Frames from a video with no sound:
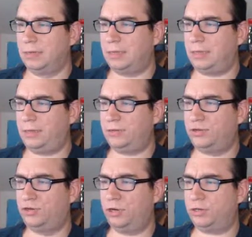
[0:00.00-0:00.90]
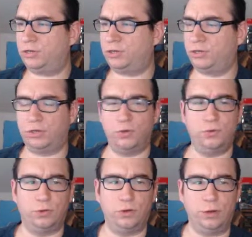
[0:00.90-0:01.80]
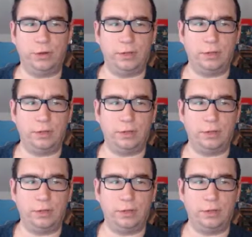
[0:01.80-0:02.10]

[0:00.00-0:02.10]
He's just so good.